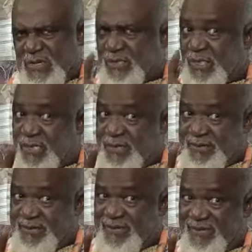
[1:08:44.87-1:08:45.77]
Your
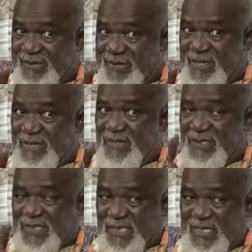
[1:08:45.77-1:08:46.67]

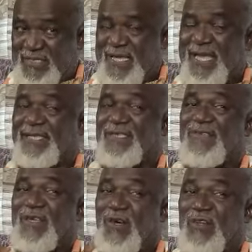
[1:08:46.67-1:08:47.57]
son
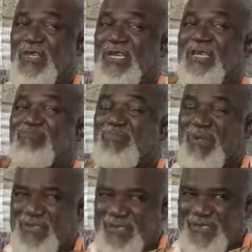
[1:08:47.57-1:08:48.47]
is the only
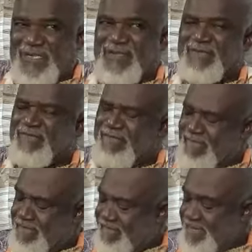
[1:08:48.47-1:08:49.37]
person
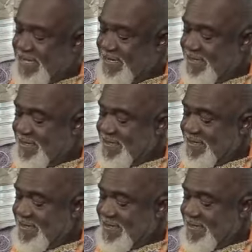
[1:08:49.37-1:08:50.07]
that